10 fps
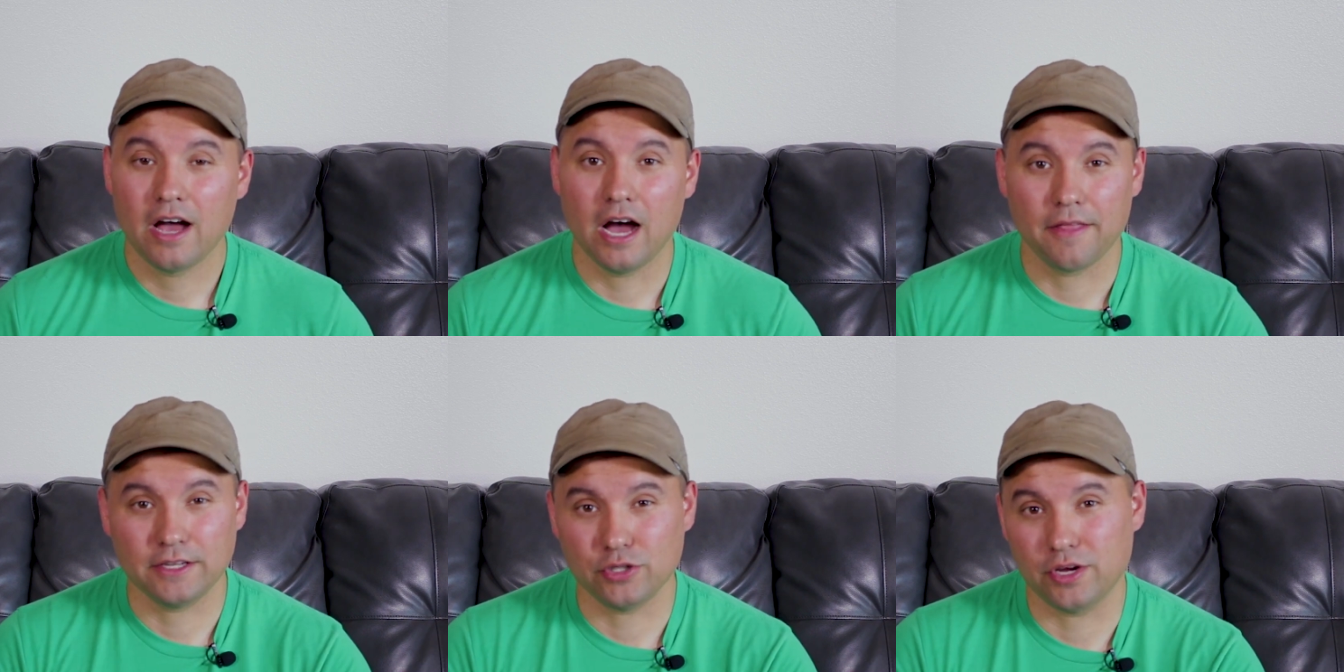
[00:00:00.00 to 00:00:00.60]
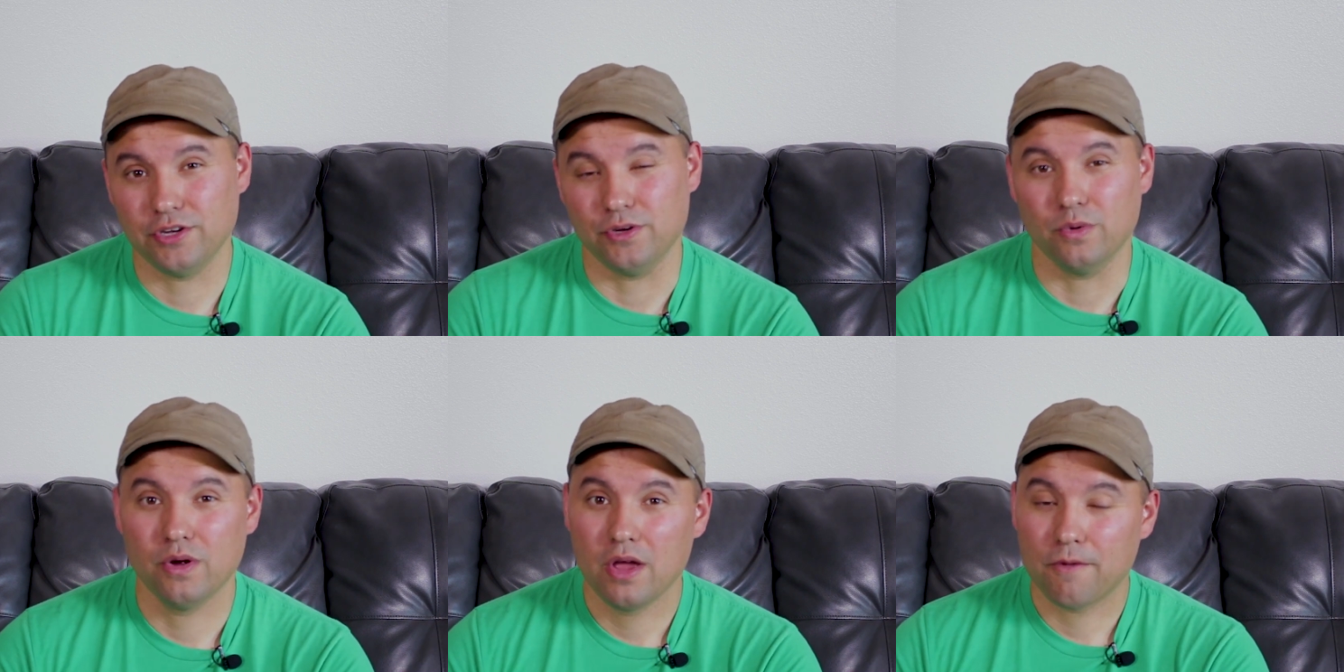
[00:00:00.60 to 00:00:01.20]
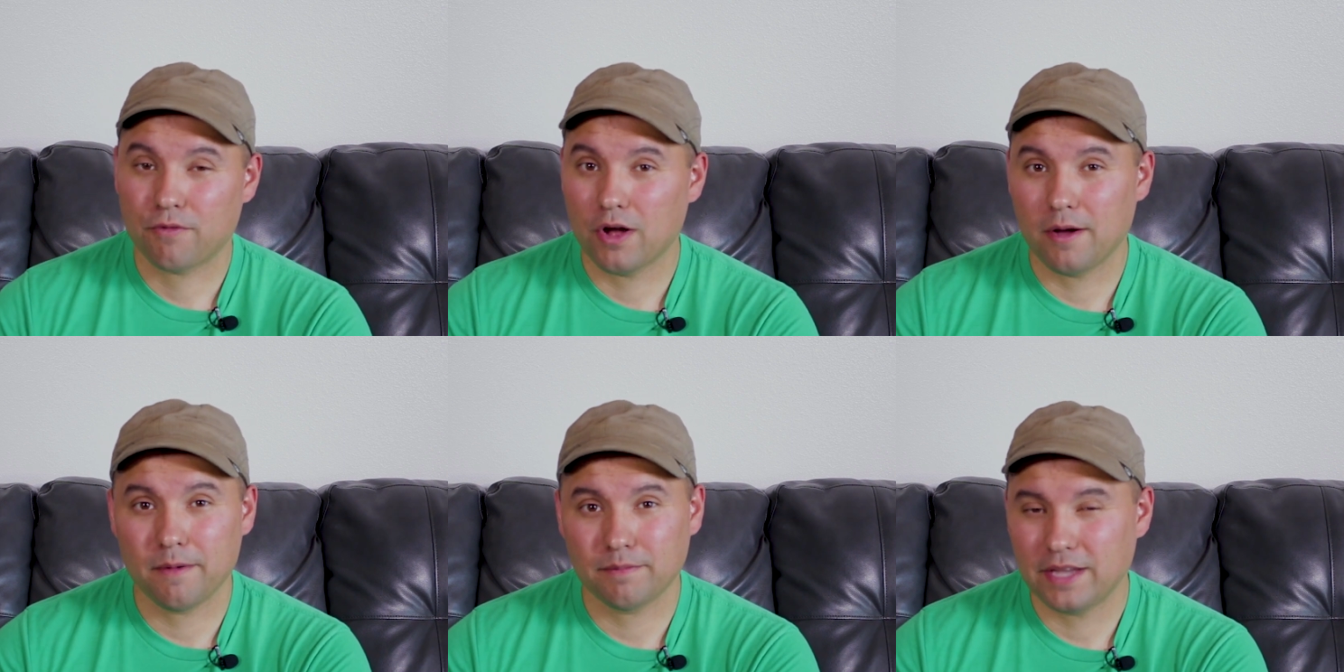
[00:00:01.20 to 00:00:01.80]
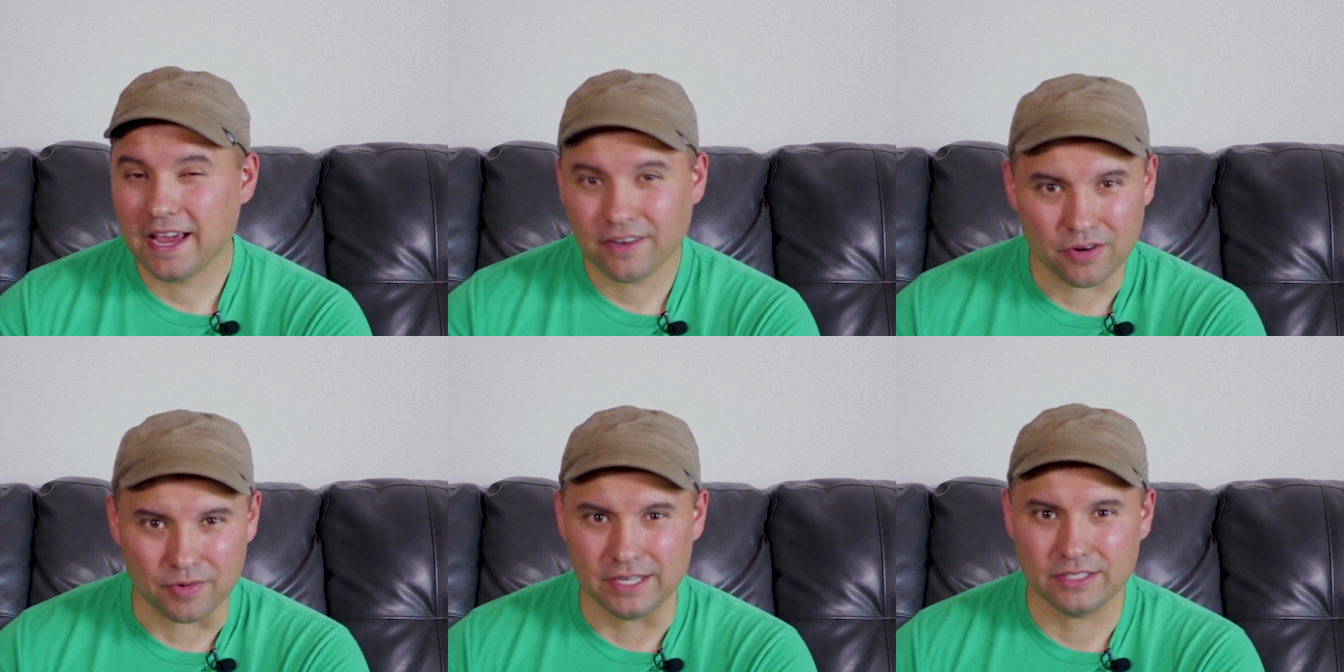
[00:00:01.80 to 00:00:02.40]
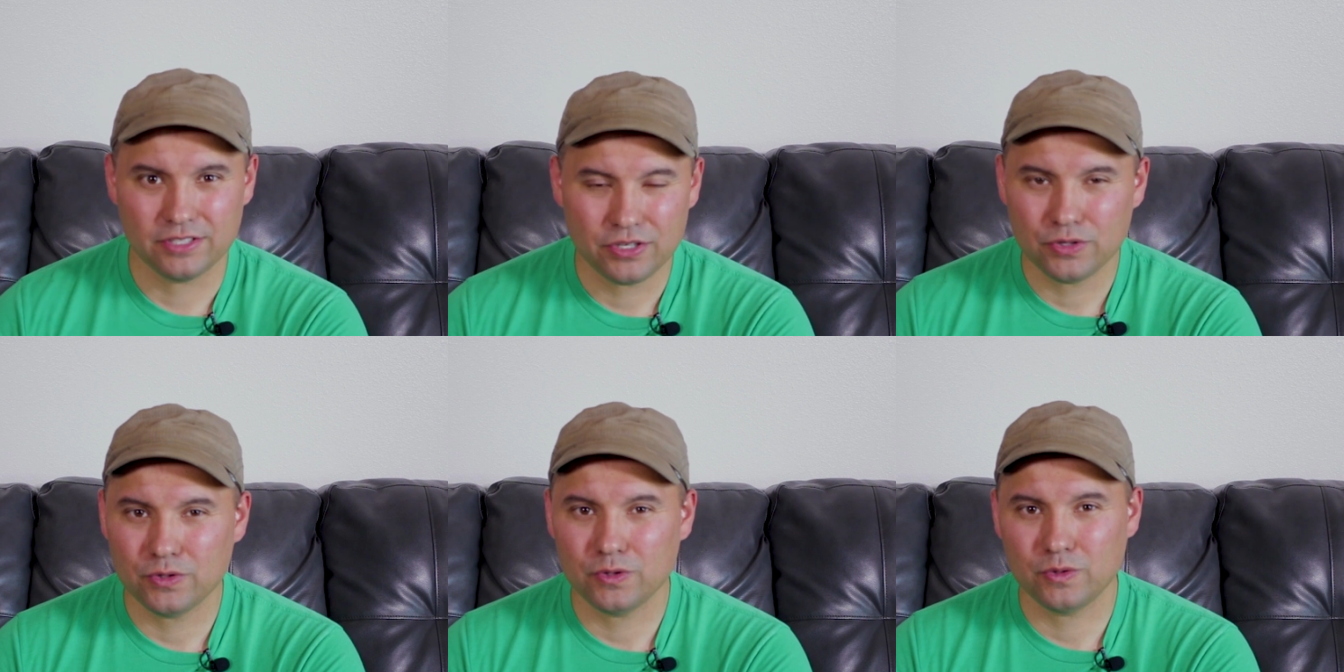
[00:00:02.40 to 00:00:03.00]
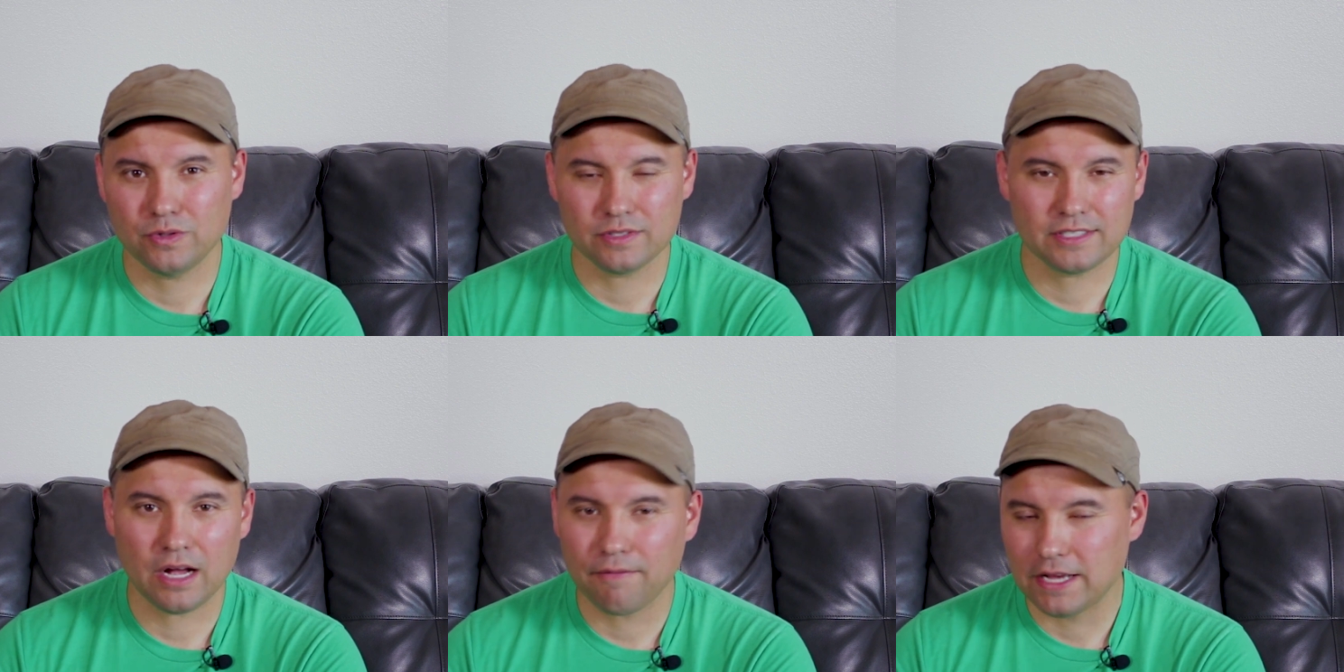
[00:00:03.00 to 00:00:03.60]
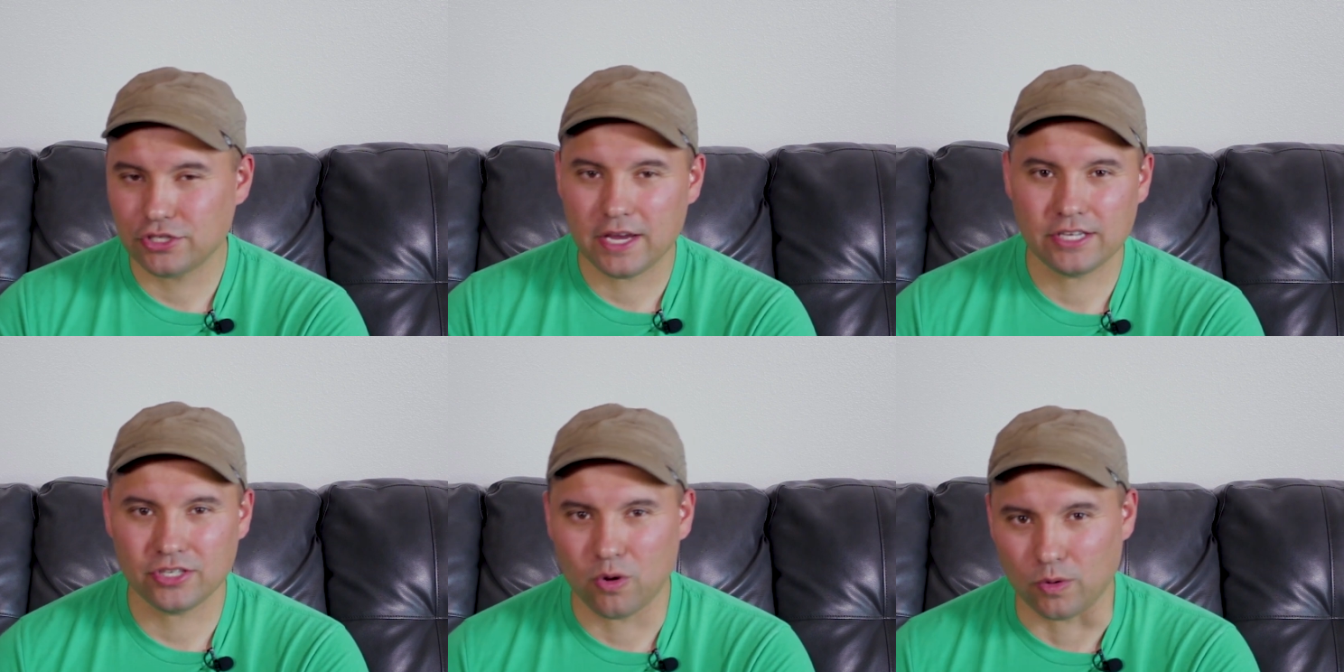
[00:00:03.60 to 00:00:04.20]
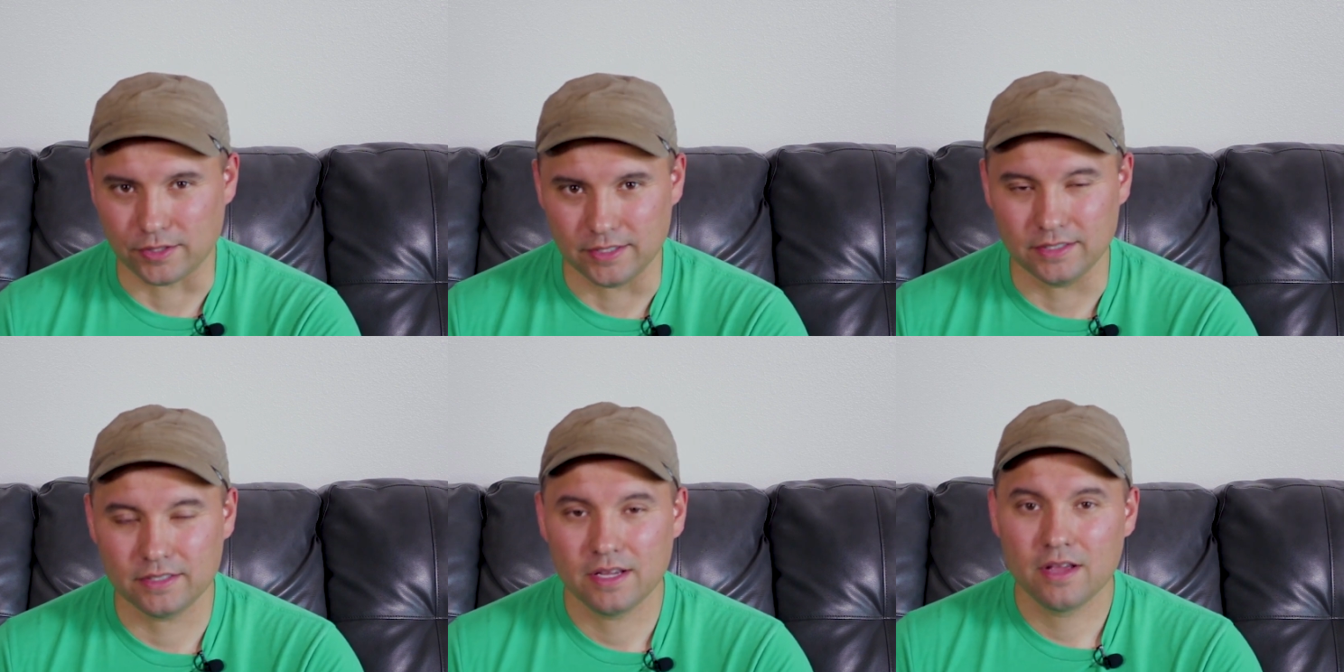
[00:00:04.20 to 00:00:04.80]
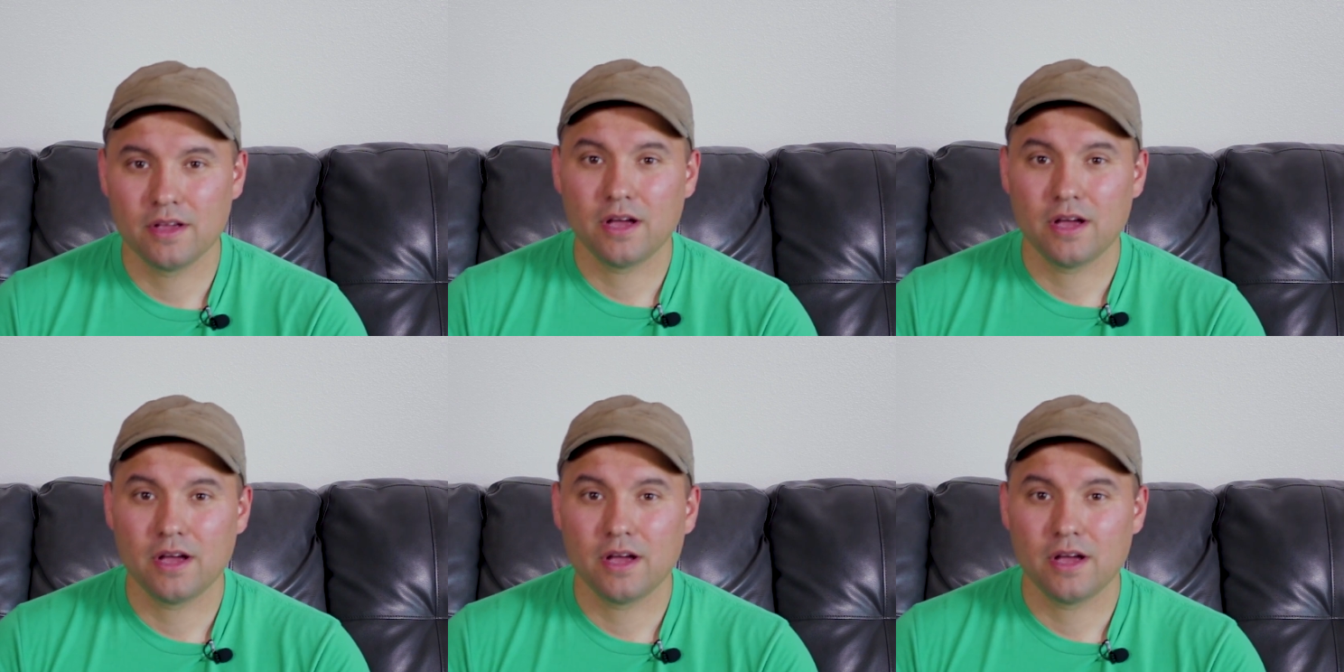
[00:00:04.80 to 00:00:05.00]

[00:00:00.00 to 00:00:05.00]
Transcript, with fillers: uh, that you can do. From tech degrees to self-education courses,